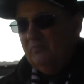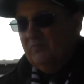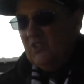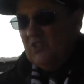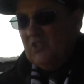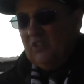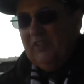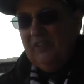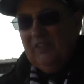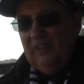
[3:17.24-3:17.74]

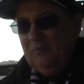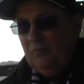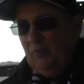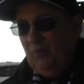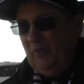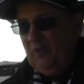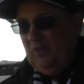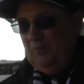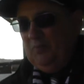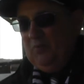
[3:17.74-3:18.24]
slightly
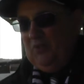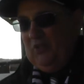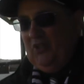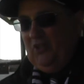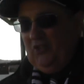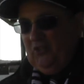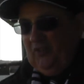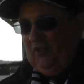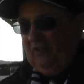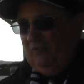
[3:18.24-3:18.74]
more of the
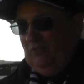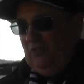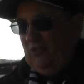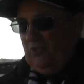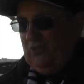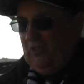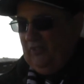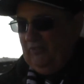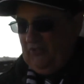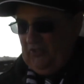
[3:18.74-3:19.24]
possession in the
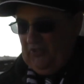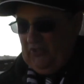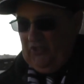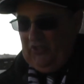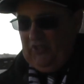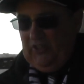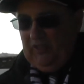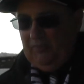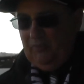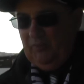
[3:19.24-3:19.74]
first half, as I
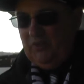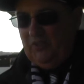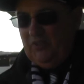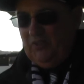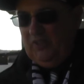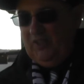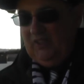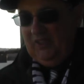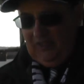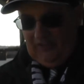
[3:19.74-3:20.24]
say, but
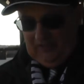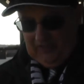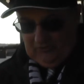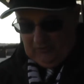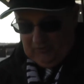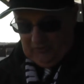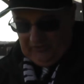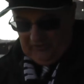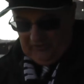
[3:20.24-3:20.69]
a good